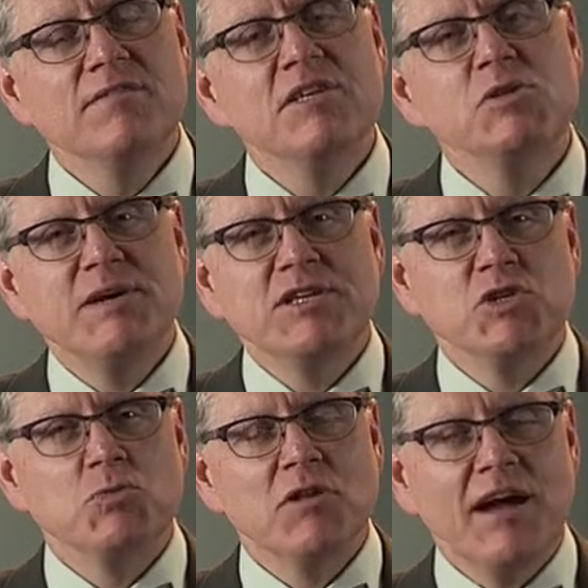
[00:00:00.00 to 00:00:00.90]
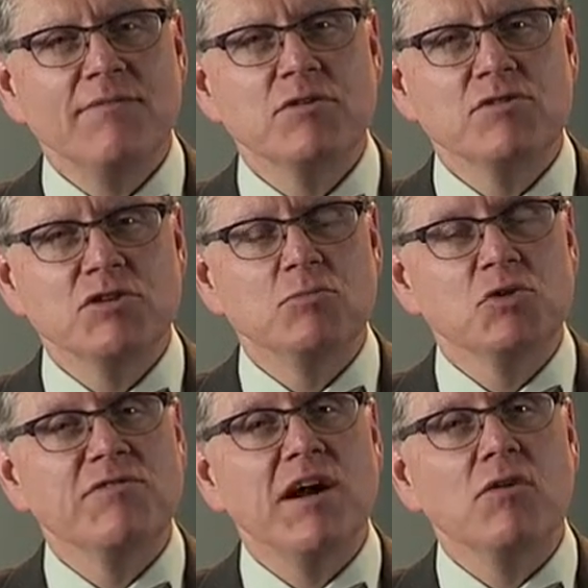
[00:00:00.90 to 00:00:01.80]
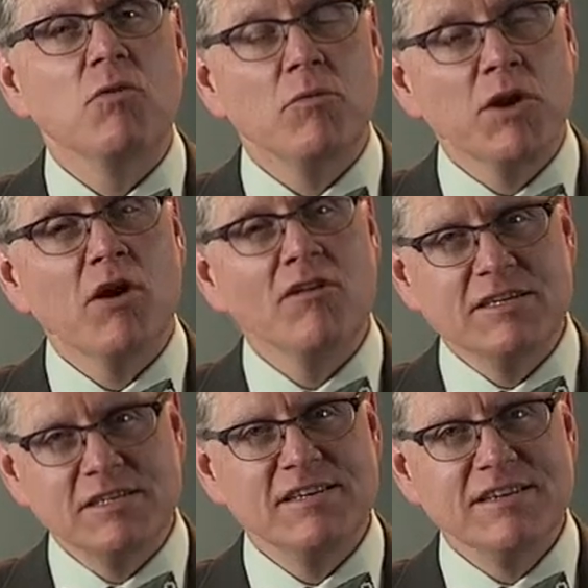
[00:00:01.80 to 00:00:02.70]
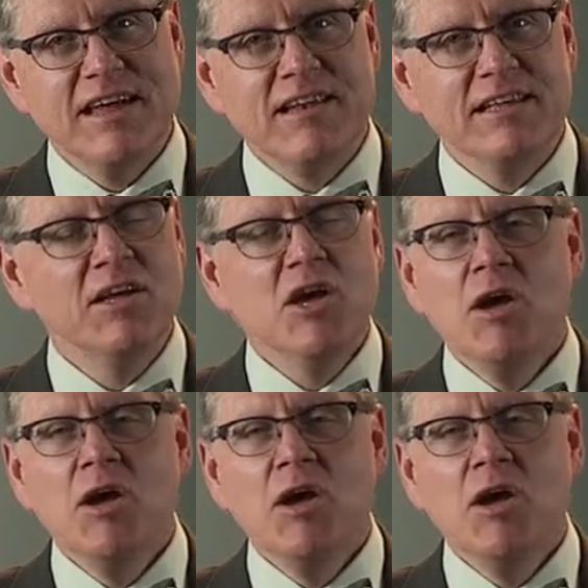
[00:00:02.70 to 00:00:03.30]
These patients will have their tumors found what we call incidentally,